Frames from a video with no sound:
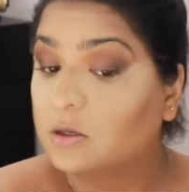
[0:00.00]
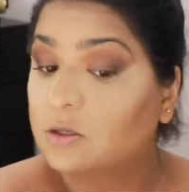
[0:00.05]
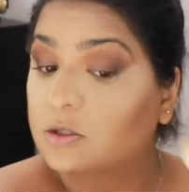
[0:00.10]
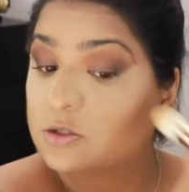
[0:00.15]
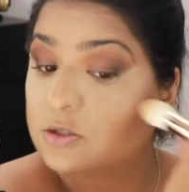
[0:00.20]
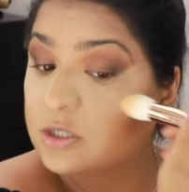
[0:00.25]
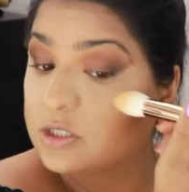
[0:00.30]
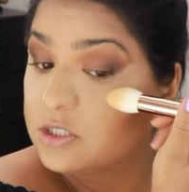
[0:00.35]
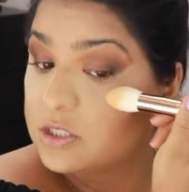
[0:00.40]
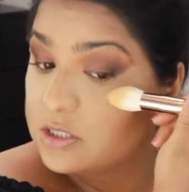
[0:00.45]

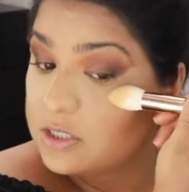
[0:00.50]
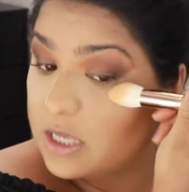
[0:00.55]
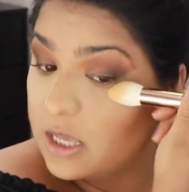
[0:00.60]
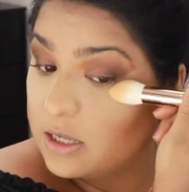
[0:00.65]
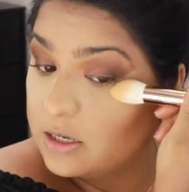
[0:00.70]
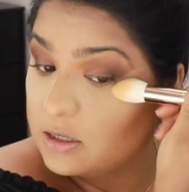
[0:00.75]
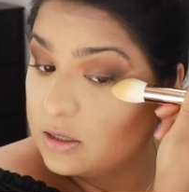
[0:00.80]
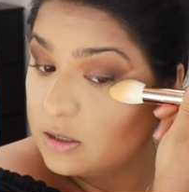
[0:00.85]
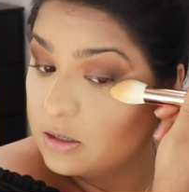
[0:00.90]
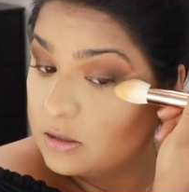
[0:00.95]
So I just
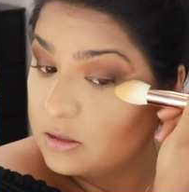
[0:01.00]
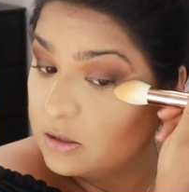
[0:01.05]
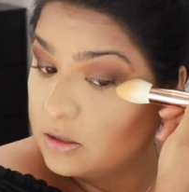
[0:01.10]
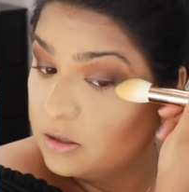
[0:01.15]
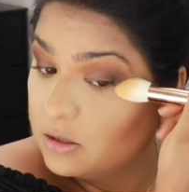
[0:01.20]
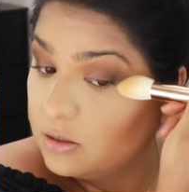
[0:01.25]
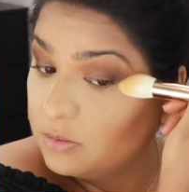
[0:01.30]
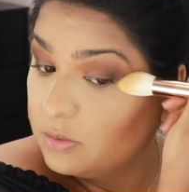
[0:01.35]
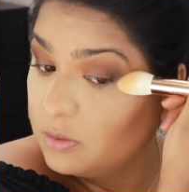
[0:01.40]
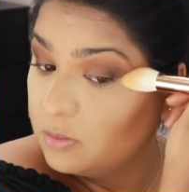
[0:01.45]
added a
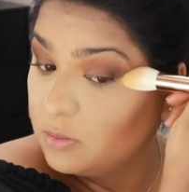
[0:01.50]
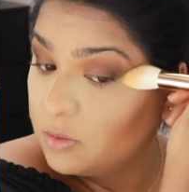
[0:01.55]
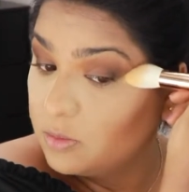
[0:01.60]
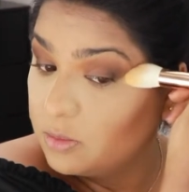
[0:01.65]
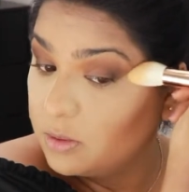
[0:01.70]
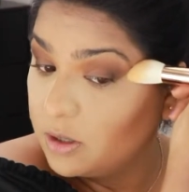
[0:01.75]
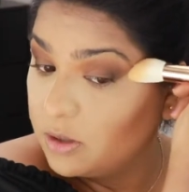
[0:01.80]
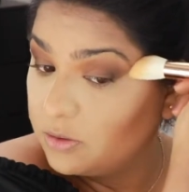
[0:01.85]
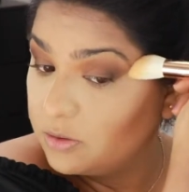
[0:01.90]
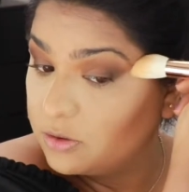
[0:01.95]
little bit more
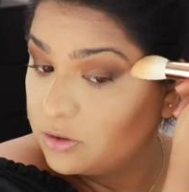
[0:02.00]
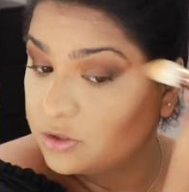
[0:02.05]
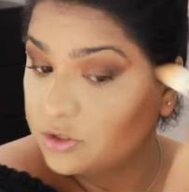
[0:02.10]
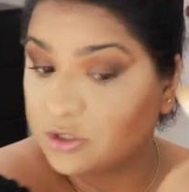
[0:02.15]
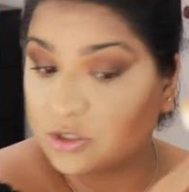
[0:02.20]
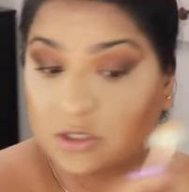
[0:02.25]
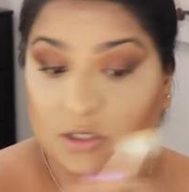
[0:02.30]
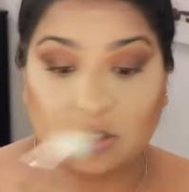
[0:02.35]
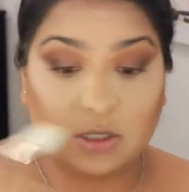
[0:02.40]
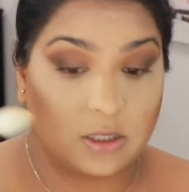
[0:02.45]
powder
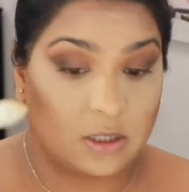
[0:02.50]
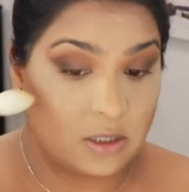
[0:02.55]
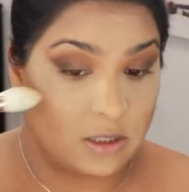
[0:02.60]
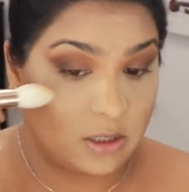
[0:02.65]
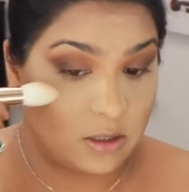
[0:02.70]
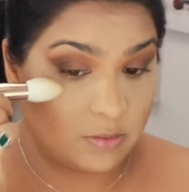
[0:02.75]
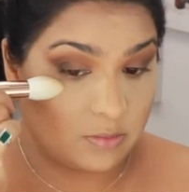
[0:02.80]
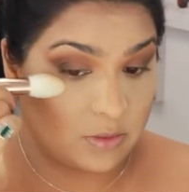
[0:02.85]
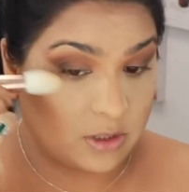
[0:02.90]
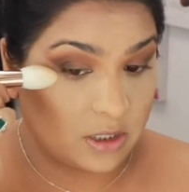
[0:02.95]
just to clean
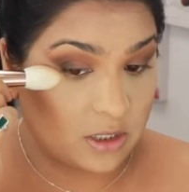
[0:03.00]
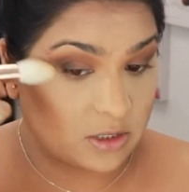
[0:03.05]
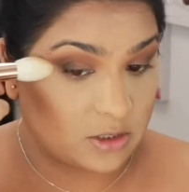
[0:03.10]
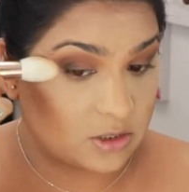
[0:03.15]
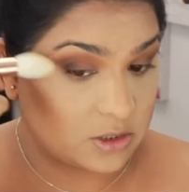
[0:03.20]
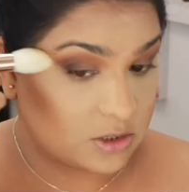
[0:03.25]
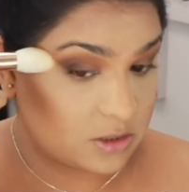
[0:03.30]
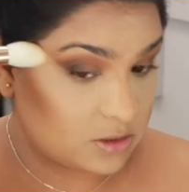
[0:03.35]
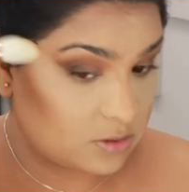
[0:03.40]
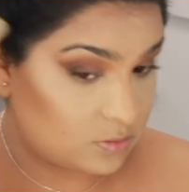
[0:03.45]
up the
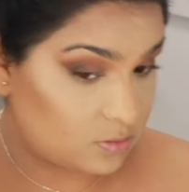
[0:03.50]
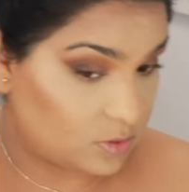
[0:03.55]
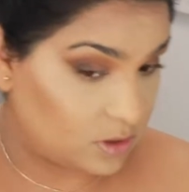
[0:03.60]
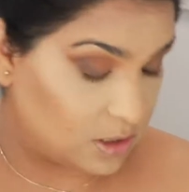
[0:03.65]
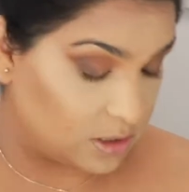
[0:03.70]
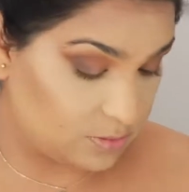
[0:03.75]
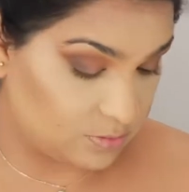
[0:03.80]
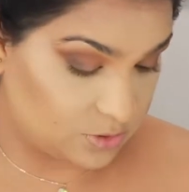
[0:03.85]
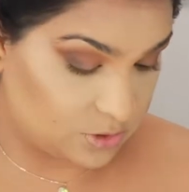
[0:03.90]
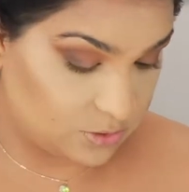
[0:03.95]
edges while
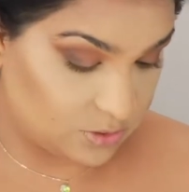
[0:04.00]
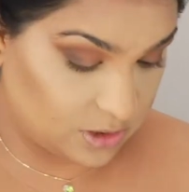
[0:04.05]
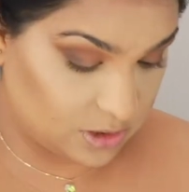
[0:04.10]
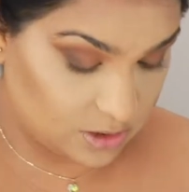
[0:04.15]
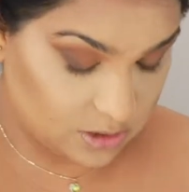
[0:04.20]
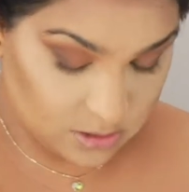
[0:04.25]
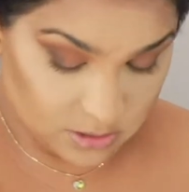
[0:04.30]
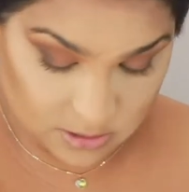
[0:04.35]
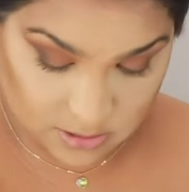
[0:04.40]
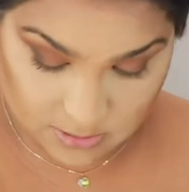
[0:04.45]
I'm doing
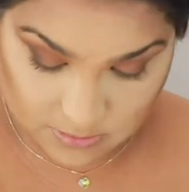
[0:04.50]
this.